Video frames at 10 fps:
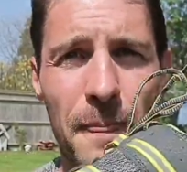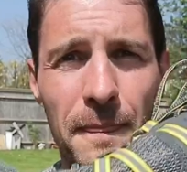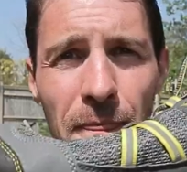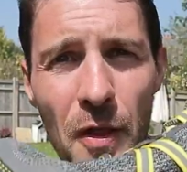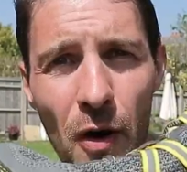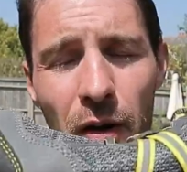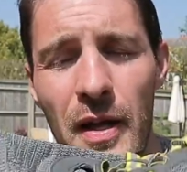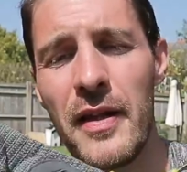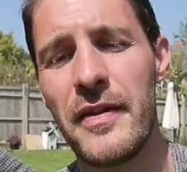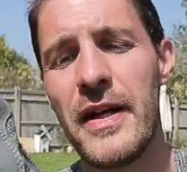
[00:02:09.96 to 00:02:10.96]
Not
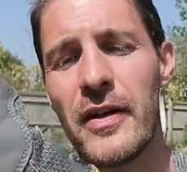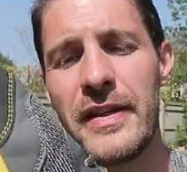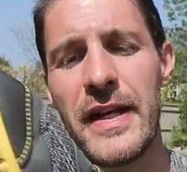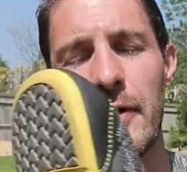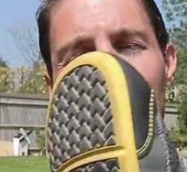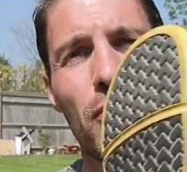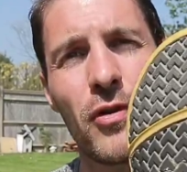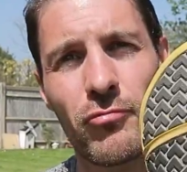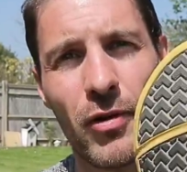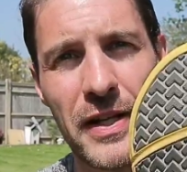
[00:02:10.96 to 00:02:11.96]
the ideal
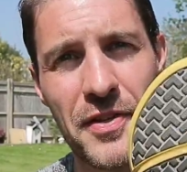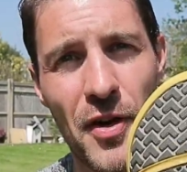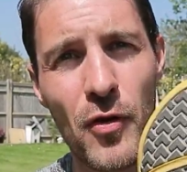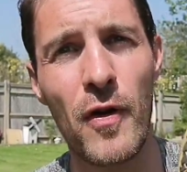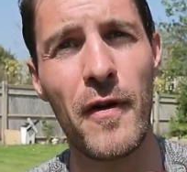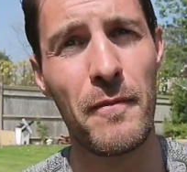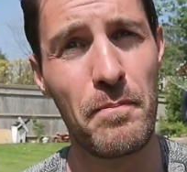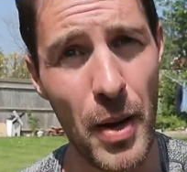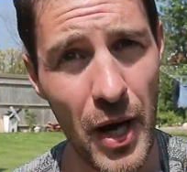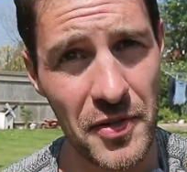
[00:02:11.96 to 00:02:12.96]
running sole
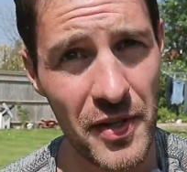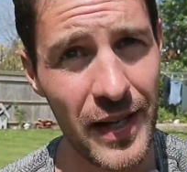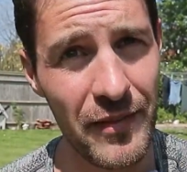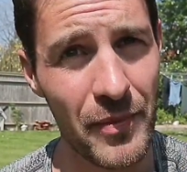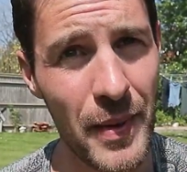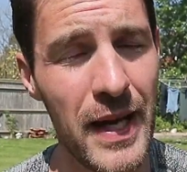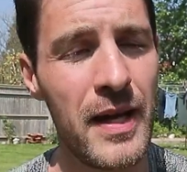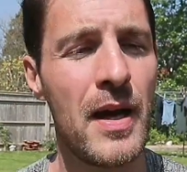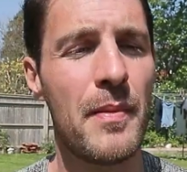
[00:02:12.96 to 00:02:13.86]
personally for me,